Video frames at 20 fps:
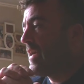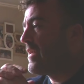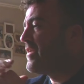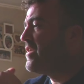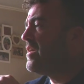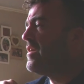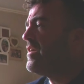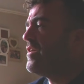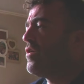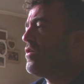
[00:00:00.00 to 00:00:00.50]
and
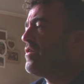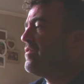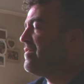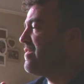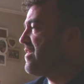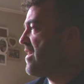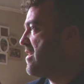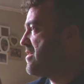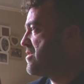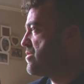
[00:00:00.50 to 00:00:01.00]
you're not
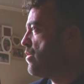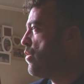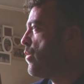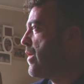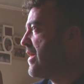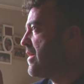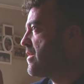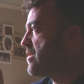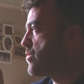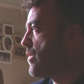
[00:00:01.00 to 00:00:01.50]
confined to a
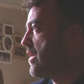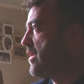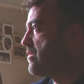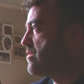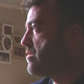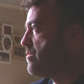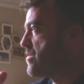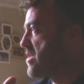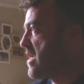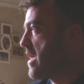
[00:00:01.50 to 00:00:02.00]
wing as well
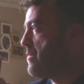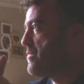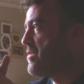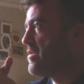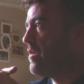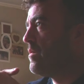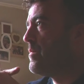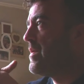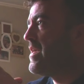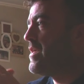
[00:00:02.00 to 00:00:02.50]
sometimes, you
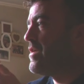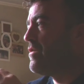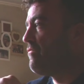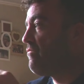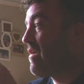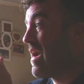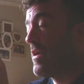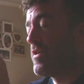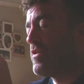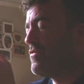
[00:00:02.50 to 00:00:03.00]
know what I mean? You're
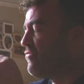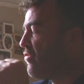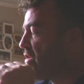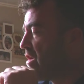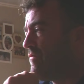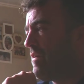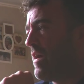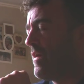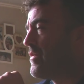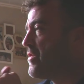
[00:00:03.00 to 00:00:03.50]

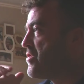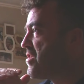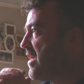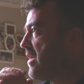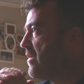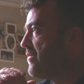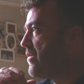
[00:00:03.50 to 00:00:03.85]
running around the jail